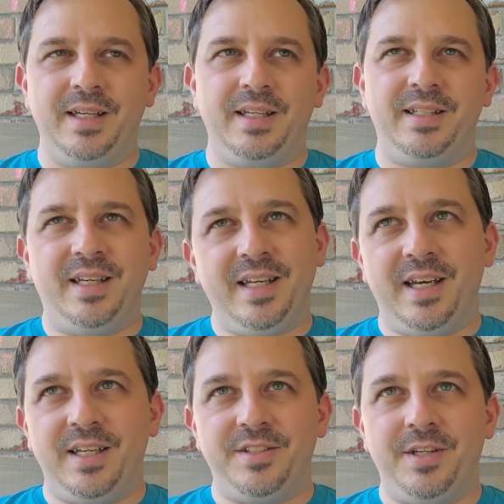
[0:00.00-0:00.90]
didn't get
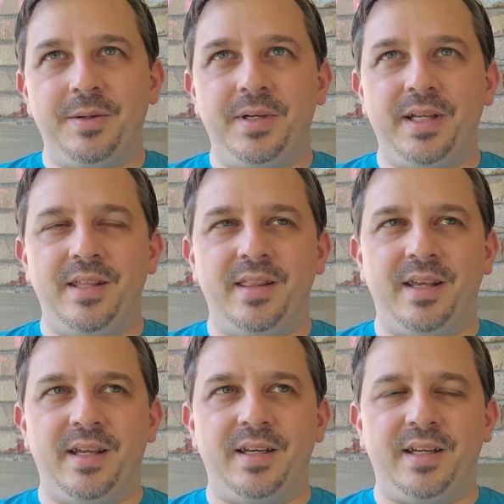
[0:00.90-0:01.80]
into it, and
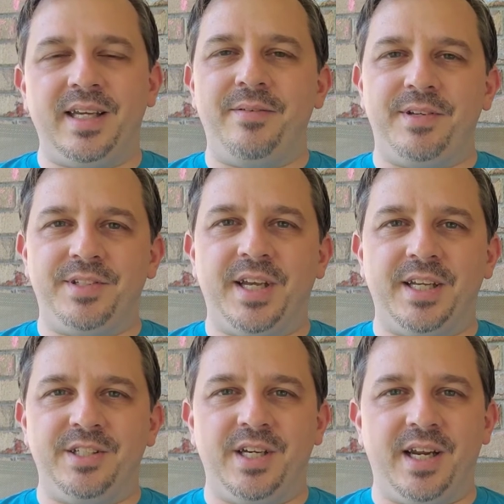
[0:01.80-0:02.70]
then I gave it a
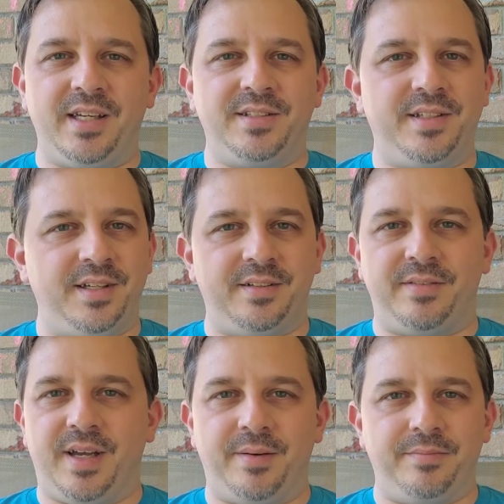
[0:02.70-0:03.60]
second chance,
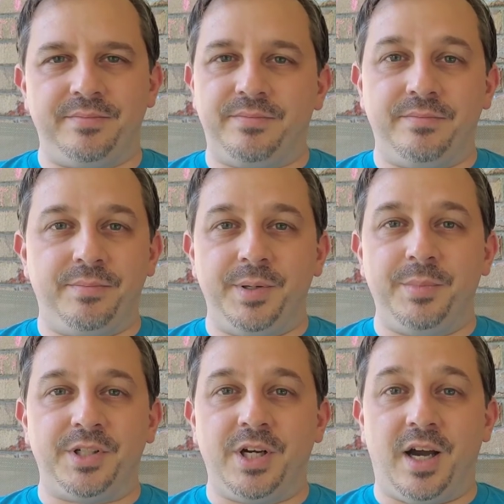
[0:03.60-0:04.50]
and I'm pretty
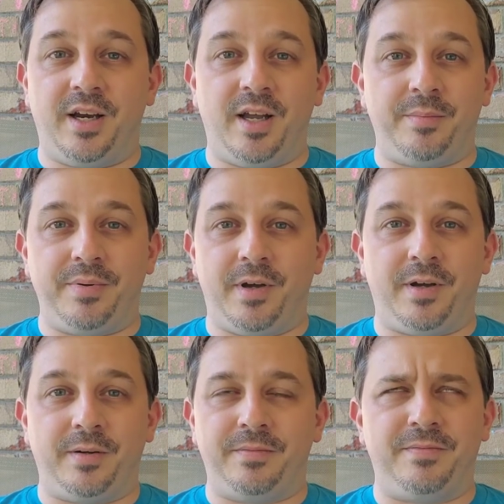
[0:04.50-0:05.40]
much caught up
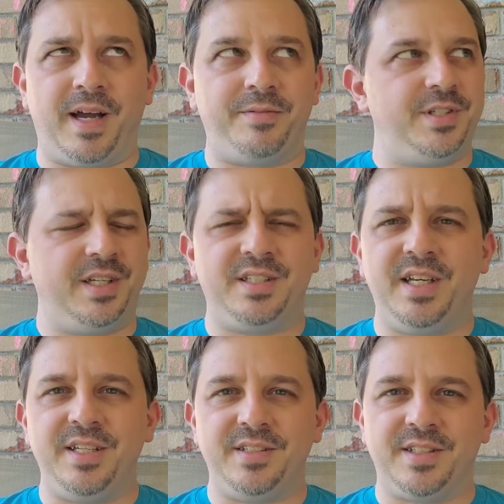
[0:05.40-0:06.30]
all 5-6
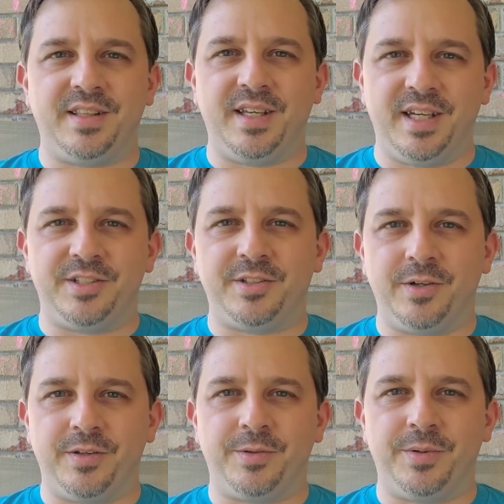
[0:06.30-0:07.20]
seasons I think it's gone through